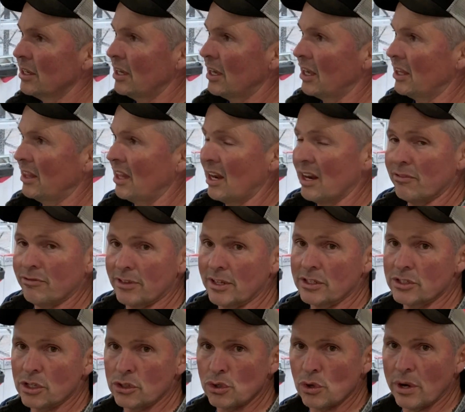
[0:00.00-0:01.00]
And then if there's
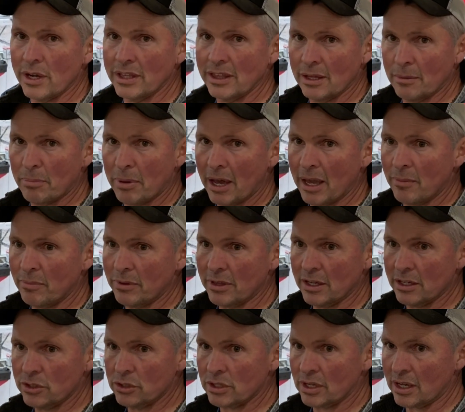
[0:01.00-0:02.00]
a joint in the pipe,
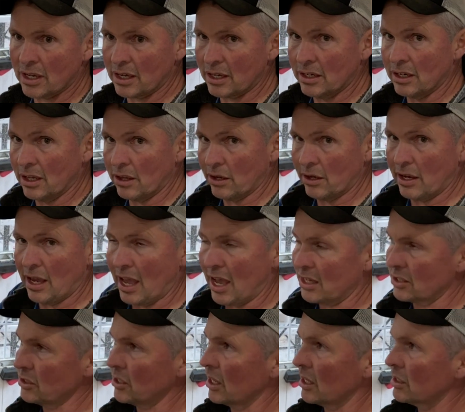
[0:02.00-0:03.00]
there's another
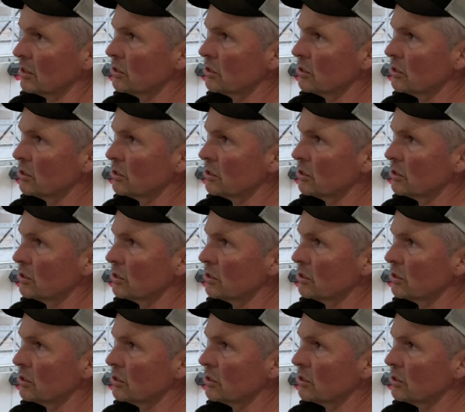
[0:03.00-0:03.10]
gasket.